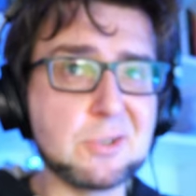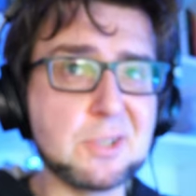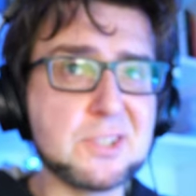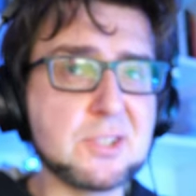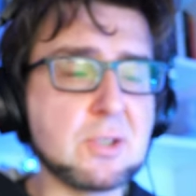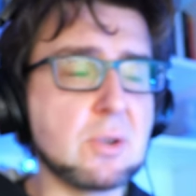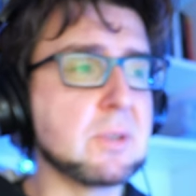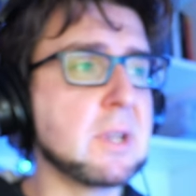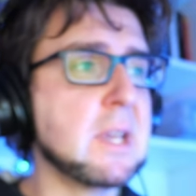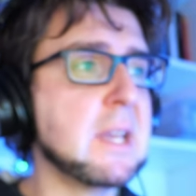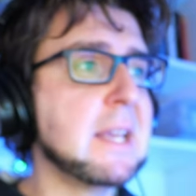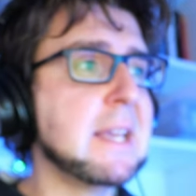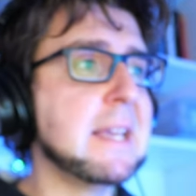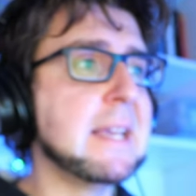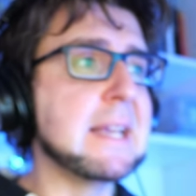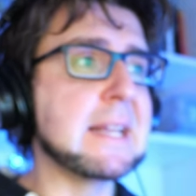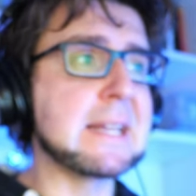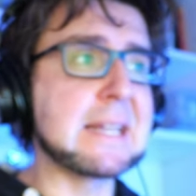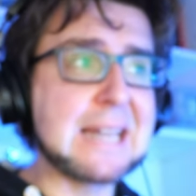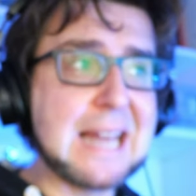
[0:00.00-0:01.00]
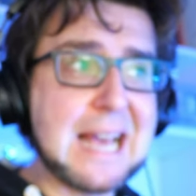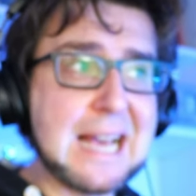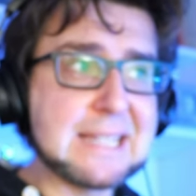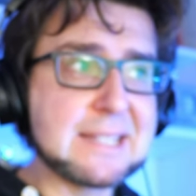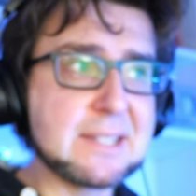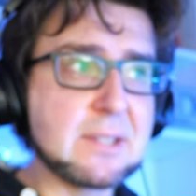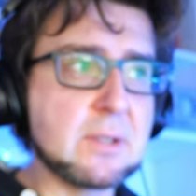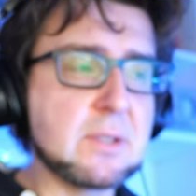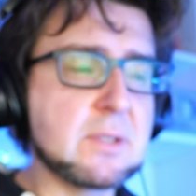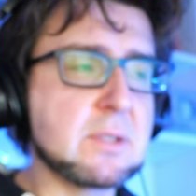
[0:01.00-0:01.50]
Doggy Zone. In the
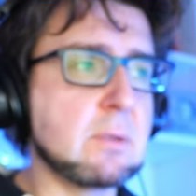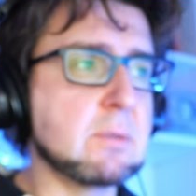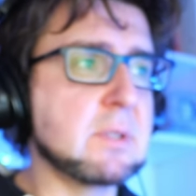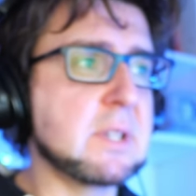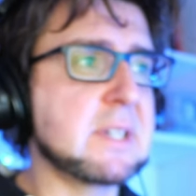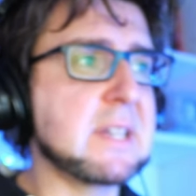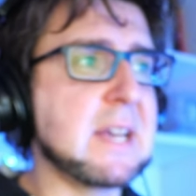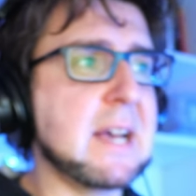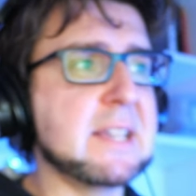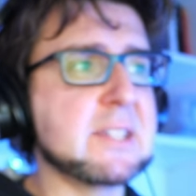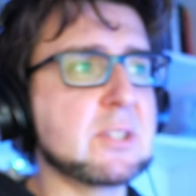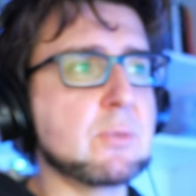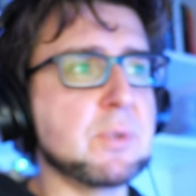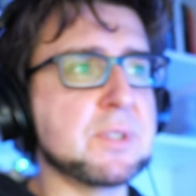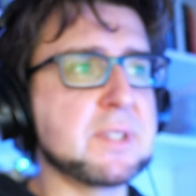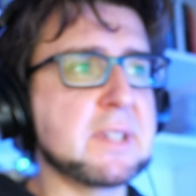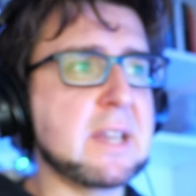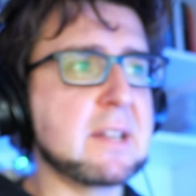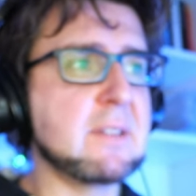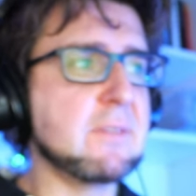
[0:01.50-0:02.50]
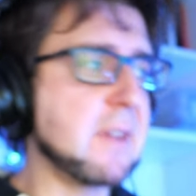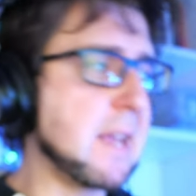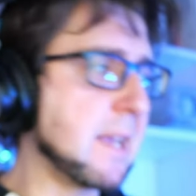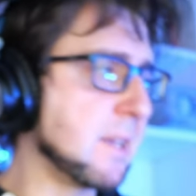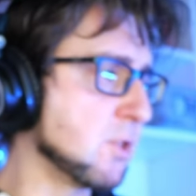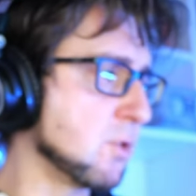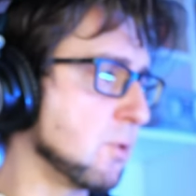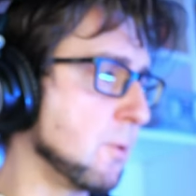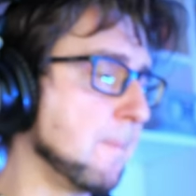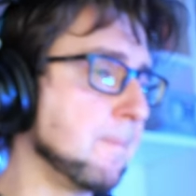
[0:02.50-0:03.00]
last Doggy Zone, the task was kind of
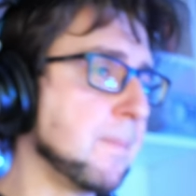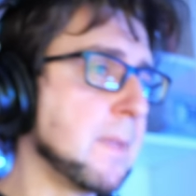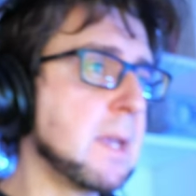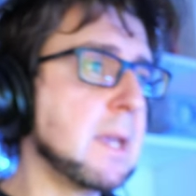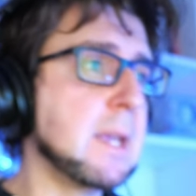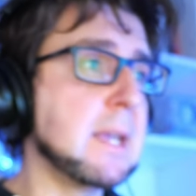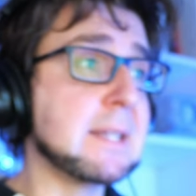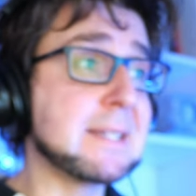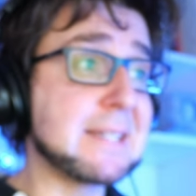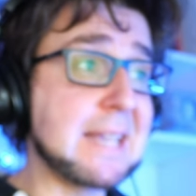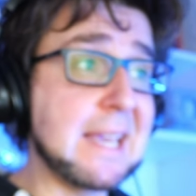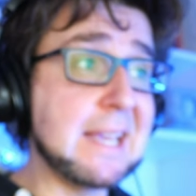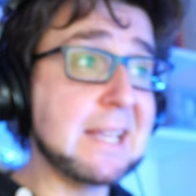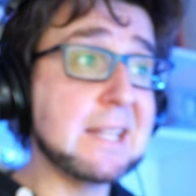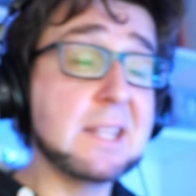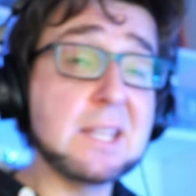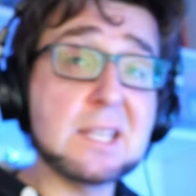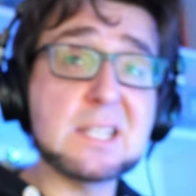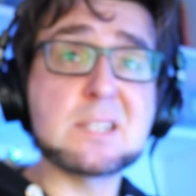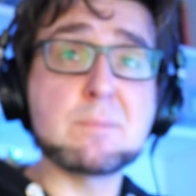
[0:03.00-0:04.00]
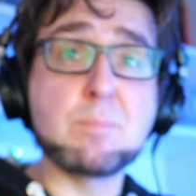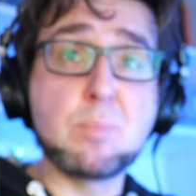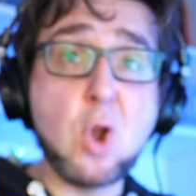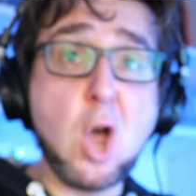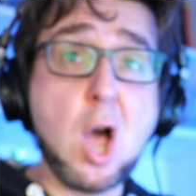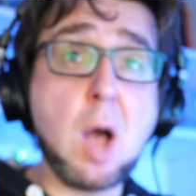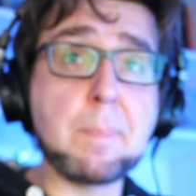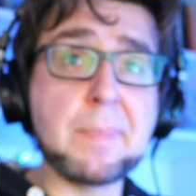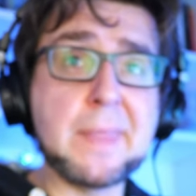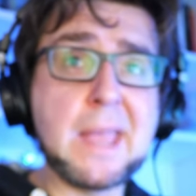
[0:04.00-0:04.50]
like to take this
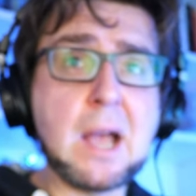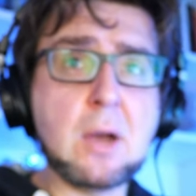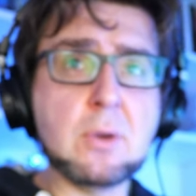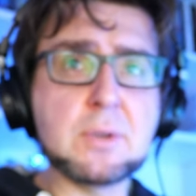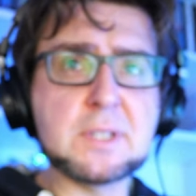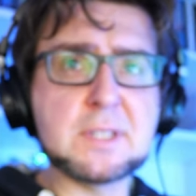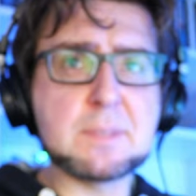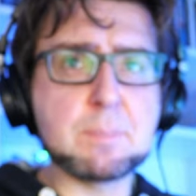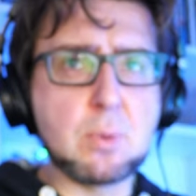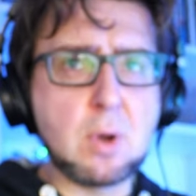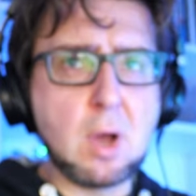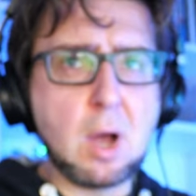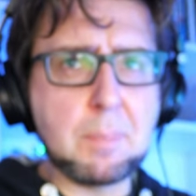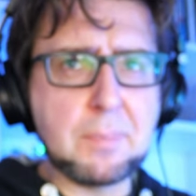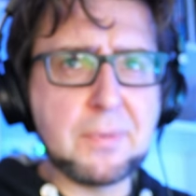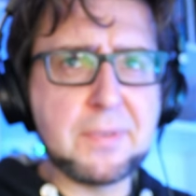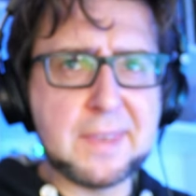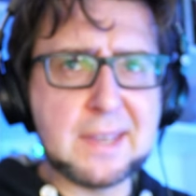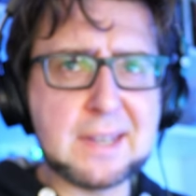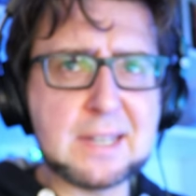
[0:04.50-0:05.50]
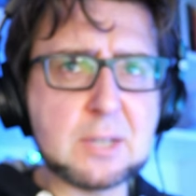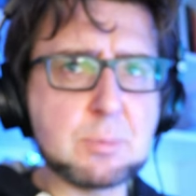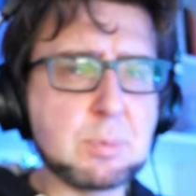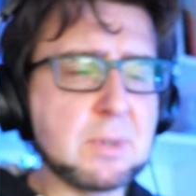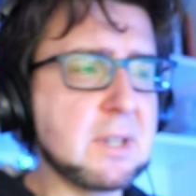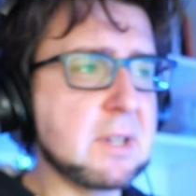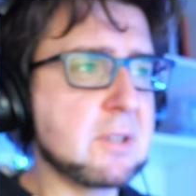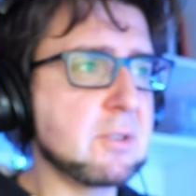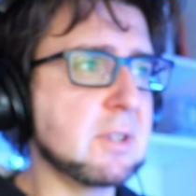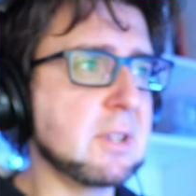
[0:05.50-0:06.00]
blob now, this blob thing that
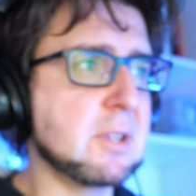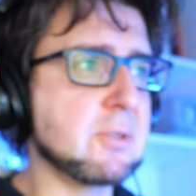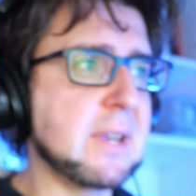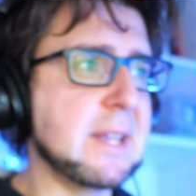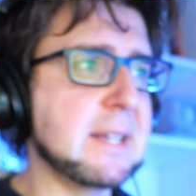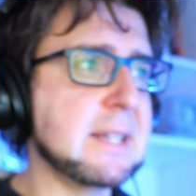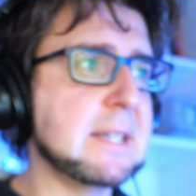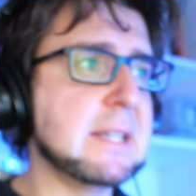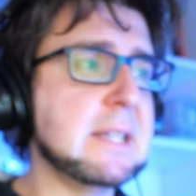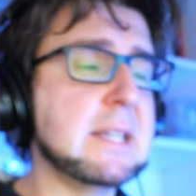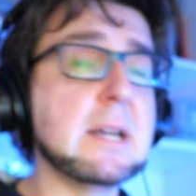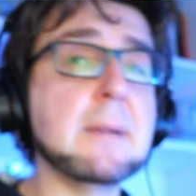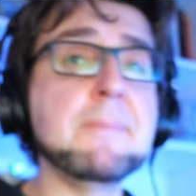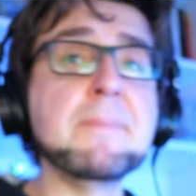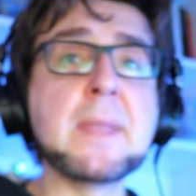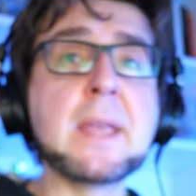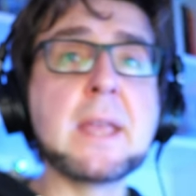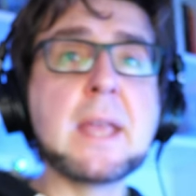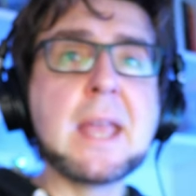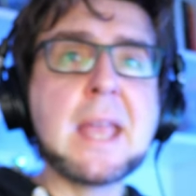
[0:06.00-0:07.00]
we created here,